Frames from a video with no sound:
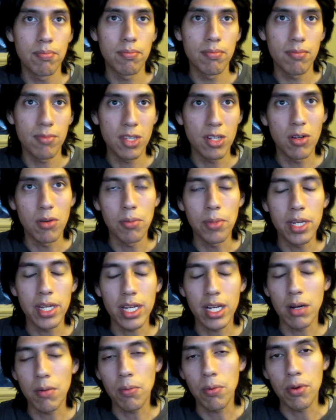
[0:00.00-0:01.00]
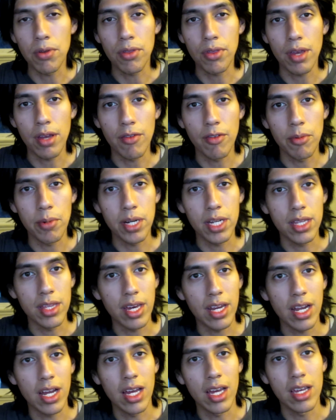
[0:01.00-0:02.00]
meeting up with everybody
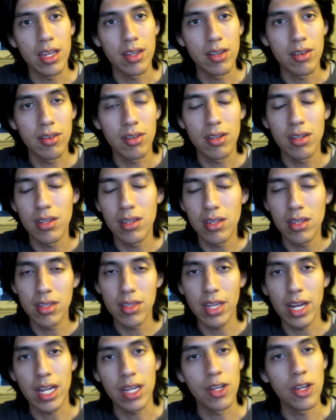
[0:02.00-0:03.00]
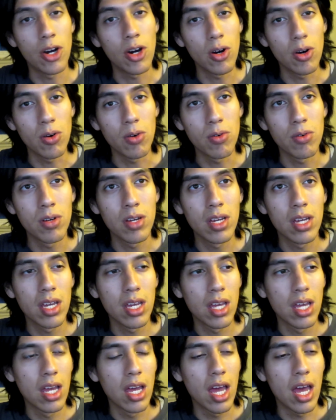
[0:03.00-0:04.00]
that I know,
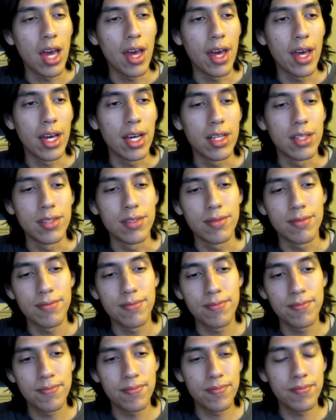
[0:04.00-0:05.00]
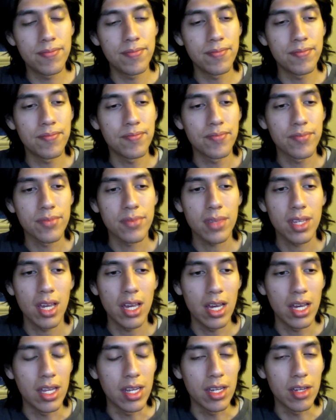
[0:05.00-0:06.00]
and
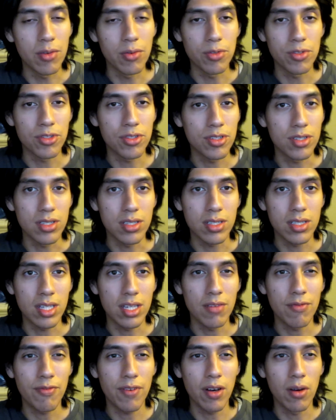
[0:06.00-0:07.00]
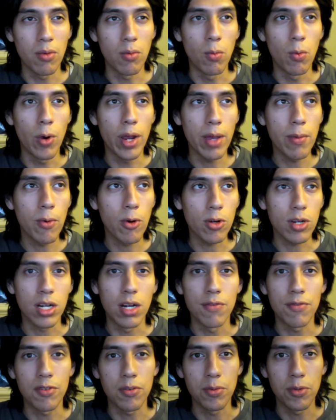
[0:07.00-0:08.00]
and it felt way more
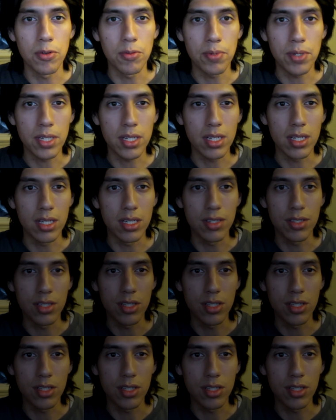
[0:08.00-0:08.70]
comfortable because,